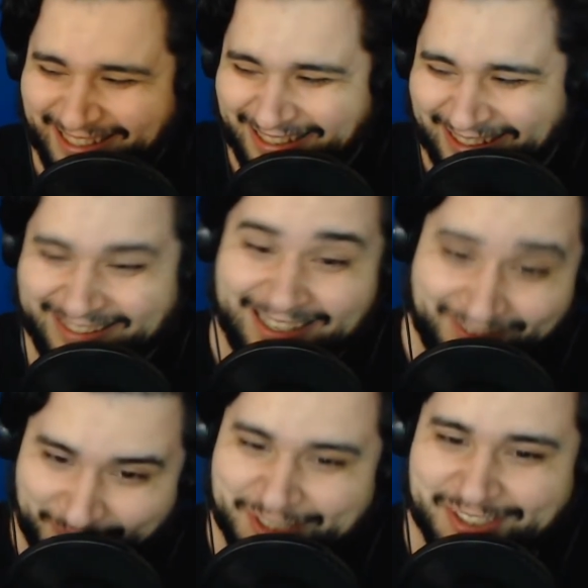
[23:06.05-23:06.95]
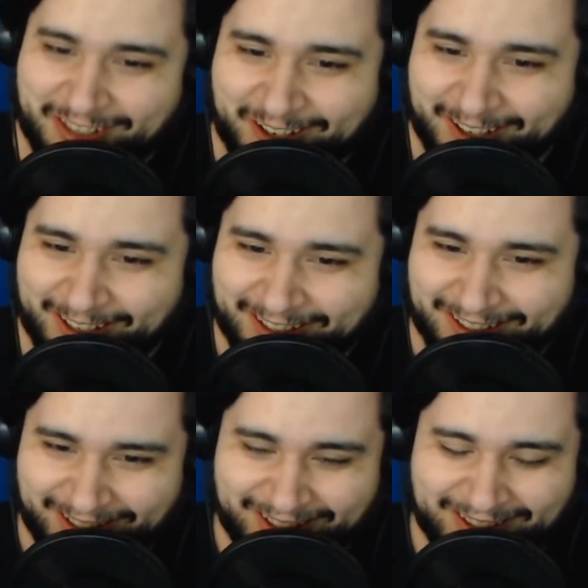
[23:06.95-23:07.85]
That's pitching hard.
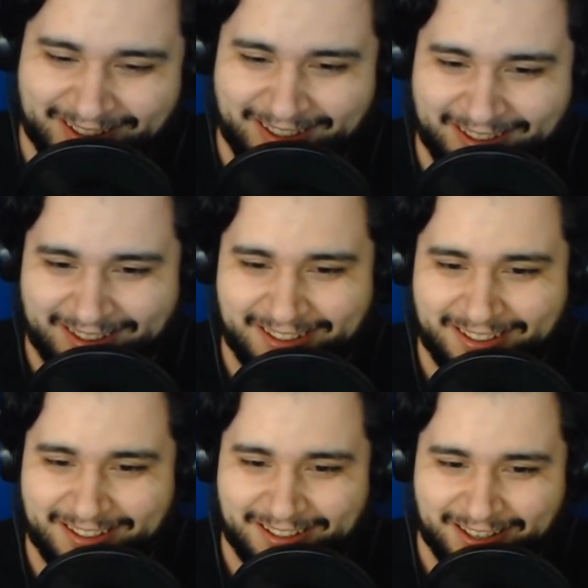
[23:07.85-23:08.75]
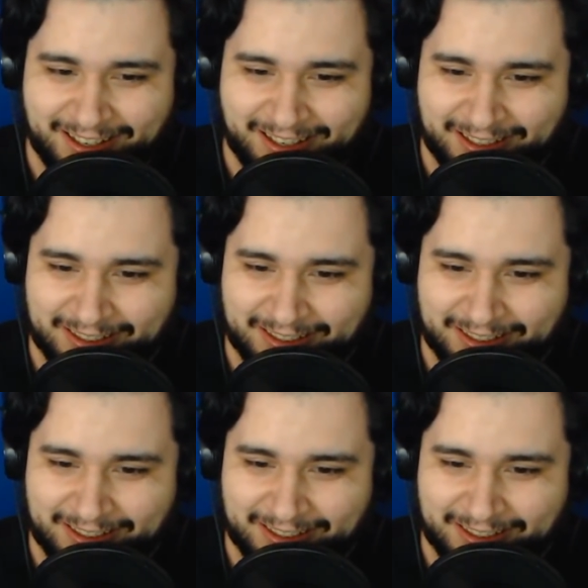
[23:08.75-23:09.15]
Uh